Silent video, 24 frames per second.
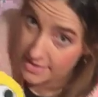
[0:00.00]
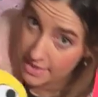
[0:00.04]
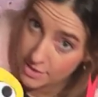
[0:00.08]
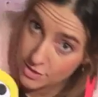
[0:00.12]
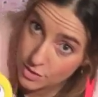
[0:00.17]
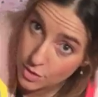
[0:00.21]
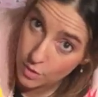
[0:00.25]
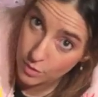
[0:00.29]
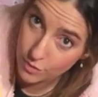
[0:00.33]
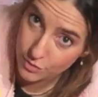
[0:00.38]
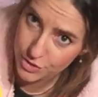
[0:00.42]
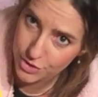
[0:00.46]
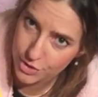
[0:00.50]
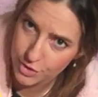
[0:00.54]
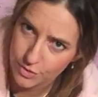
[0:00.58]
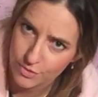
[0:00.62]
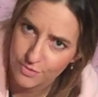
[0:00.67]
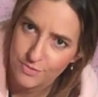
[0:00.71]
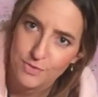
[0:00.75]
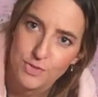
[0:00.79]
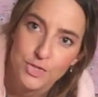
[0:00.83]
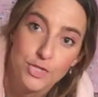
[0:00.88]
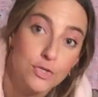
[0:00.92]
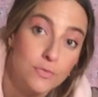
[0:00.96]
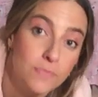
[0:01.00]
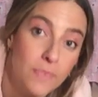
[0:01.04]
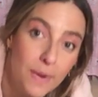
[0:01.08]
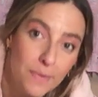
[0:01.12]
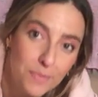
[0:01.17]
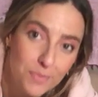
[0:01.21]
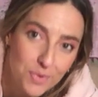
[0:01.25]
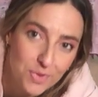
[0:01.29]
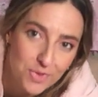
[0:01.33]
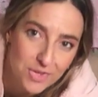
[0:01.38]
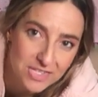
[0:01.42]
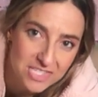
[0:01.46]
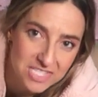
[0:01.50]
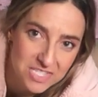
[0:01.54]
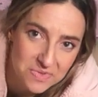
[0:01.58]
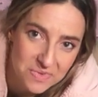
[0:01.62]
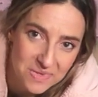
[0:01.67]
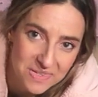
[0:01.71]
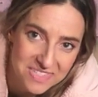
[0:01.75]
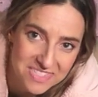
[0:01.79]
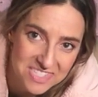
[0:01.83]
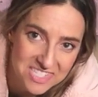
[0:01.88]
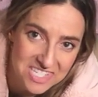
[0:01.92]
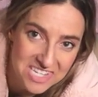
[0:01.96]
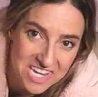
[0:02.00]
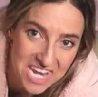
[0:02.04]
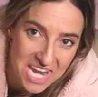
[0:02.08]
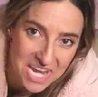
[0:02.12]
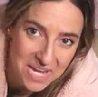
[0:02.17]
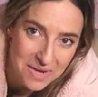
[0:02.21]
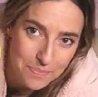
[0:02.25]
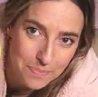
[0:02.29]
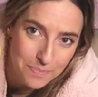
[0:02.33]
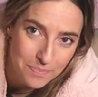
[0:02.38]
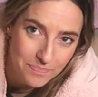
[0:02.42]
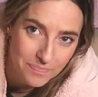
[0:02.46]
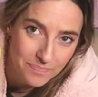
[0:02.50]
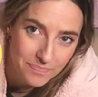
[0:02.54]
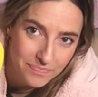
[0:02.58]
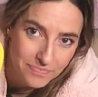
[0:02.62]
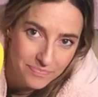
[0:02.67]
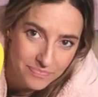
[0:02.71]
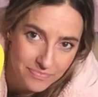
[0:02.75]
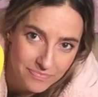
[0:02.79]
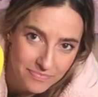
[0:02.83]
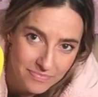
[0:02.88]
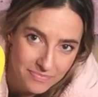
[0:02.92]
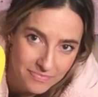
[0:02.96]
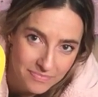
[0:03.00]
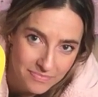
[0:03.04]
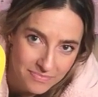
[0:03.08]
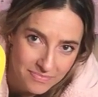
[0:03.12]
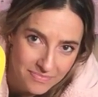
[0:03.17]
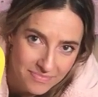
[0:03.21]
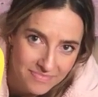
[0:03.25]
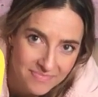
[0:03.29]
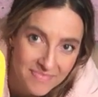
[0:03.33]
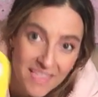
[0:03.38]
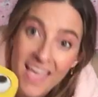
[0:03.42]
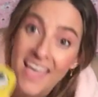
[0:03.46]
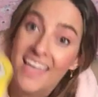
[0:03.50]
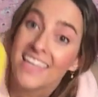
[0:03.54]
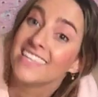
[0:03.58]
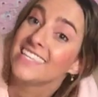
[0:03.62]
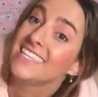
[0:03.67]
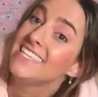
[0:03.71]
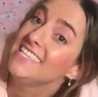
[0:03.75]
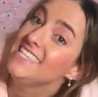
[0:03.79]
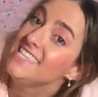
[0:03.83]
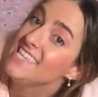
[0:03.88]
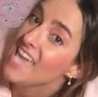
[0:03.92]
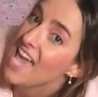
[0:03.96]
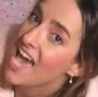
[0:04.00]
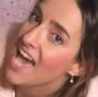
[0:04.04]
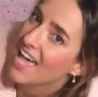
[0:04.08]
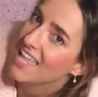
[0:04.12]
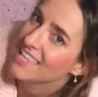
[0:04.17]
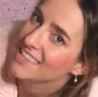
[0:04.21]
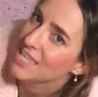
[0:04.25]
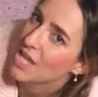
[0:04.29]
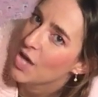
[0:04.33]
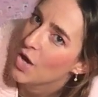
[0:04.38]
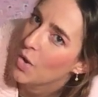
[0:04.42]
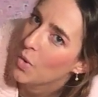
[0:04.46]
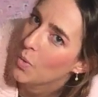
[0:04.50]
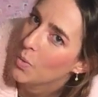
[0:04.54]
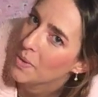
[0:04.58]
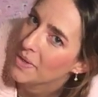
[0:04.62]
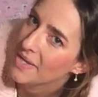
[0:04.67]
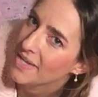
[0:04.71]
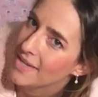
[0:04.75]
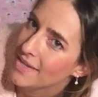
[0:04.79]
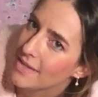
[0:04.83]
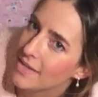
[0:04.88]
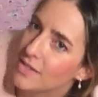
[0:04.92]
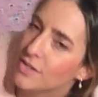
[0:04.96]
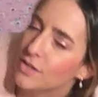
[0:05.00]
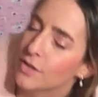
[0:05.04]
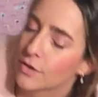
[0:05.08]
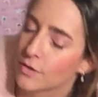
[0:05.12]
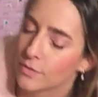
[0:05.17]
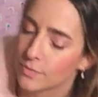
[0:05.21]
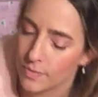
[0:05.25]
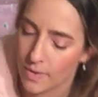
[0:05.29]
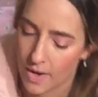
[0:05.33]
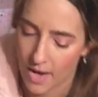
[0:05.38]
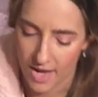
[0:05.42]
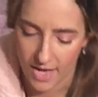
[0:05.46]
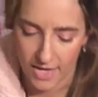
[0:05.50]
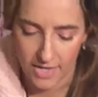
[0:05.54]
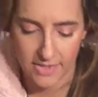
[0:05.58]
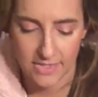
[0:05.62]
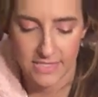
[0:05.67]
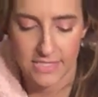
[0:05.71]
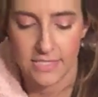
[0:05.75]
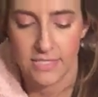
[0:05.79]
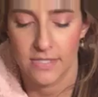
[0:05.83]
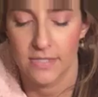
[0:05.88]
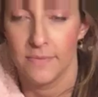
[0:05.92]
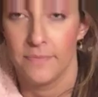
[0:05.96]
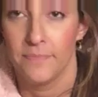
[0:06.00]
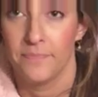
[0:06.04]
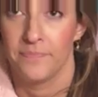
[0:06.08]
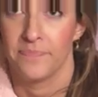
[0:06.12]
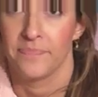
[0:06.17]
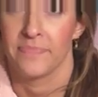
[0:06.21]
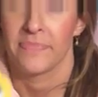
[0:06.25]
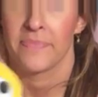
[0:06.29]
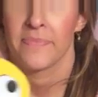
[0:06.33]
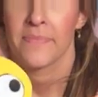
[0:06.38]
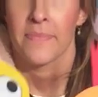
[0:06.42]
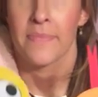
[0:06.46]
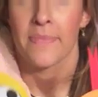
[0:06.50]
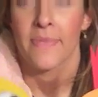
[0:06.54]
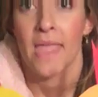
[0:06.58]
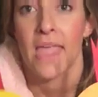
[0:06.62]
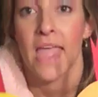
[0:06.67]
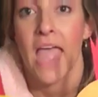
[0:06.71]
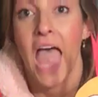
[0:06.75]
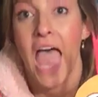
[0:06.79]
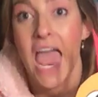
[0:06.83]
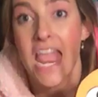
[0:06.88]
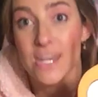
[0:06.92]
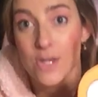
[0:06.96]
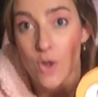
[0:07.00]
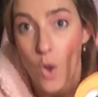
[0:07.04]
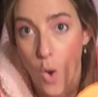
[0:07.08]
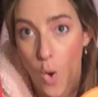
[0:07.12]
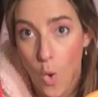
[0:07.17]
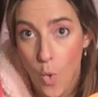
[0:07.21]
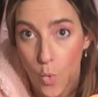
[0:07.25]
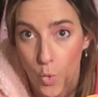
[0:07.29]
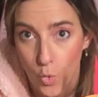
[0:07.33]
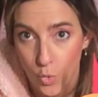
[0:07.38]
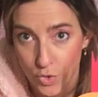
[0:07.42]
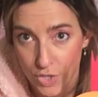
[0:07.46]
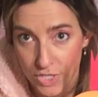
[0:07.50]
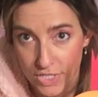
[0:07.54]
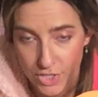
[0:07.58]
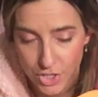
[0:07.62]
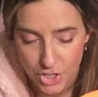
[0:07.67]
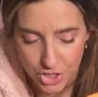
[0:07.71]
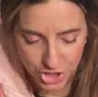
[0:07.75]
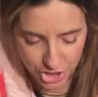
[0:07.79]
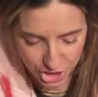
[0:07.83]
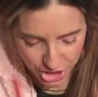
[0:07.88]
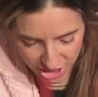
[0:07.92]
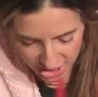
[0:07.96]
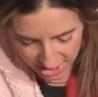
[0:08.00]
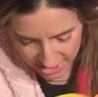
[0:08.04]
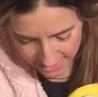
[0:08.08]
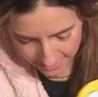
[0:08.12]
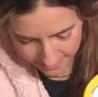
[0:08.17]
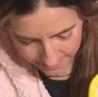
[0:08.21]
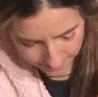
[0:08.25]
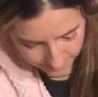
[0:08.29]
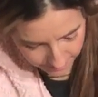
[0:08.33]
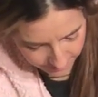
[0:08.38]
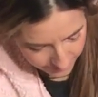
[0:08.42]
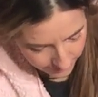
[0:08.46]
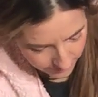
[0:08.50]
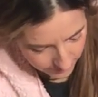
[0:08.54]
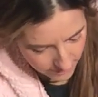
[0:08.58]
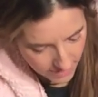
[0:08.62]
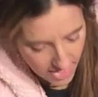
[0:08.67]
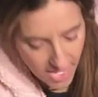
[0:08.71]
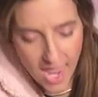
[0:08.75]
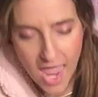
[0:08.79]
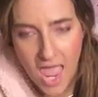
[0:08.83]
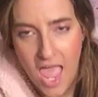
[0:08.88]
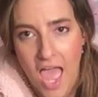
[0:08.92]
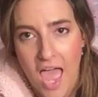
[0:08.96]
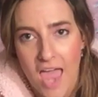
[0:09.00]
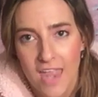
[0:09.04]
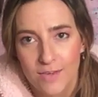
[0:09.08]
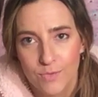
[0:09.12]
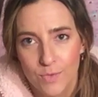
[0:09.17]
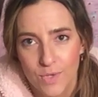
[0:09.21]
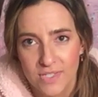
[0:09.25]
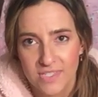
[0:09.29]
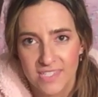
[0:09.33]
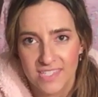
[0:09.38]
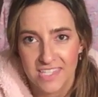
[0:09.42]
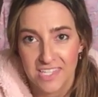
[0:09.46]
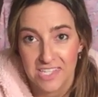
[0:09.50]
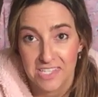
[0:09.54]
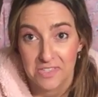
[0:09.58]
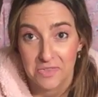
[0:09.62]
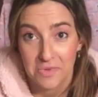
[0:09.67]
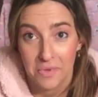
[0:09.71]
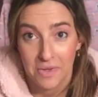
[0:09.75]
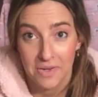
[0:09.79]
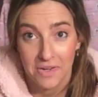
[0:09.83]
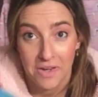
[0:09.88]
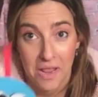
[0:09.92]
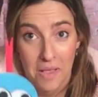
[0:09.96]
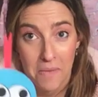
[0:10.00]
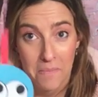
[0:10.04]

I told you. Do you remember this one's name? Yellowy, you're right. And orangey. And what's this one?